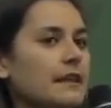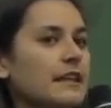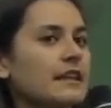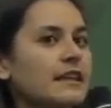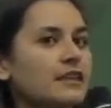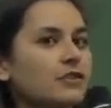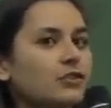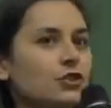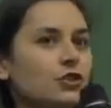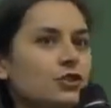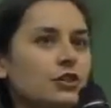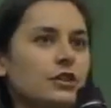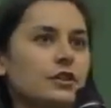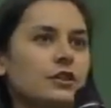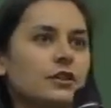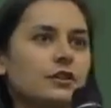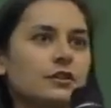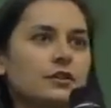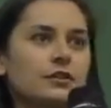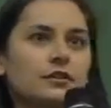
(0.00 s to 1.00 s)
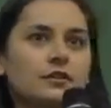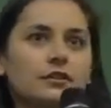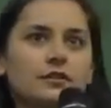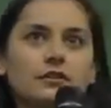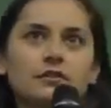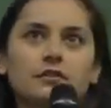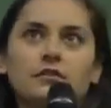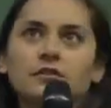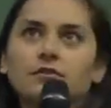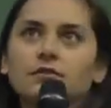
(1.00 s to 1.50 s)
each
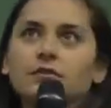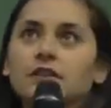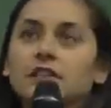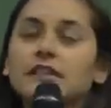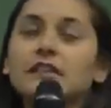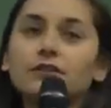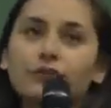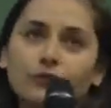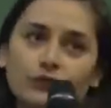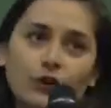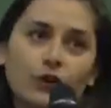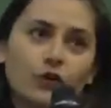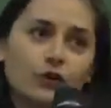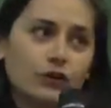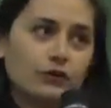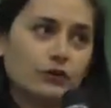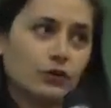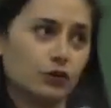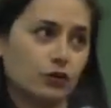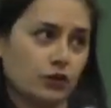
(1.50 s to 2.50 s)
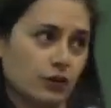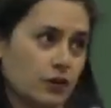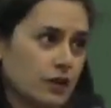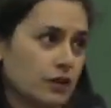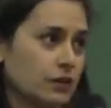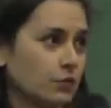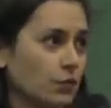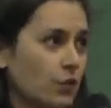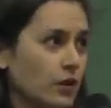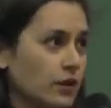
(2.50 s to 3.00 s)
leaf node of the tree
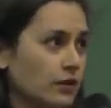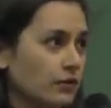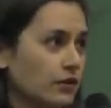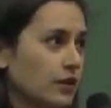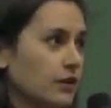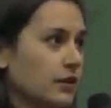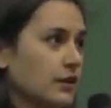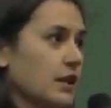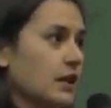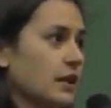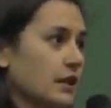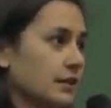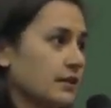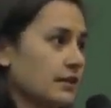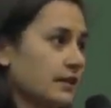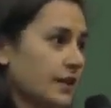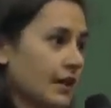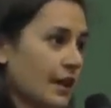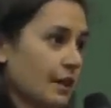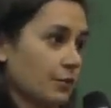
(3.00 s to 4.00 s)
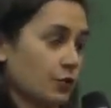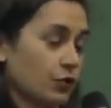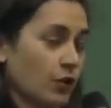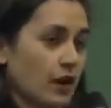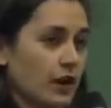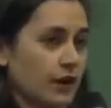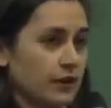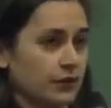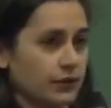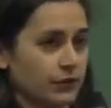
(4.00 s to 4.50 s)
is one of the things that I'm
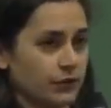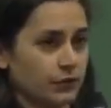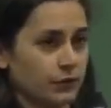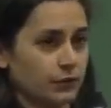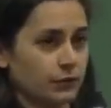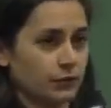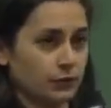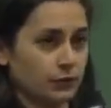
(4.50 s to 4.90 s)
trying to